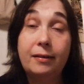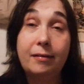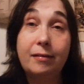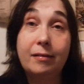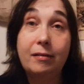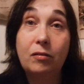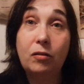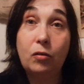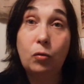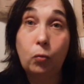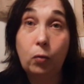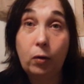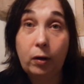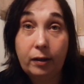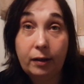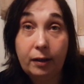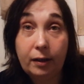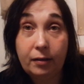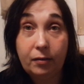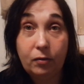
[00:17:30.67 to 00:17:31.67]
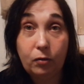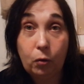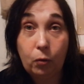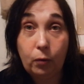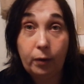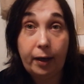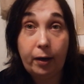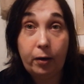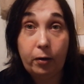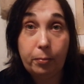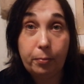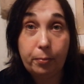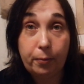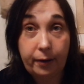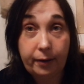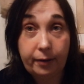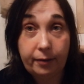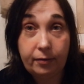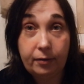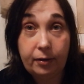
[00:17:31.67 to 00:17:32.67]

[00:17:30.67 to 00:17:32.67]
this is the one that is going out of print.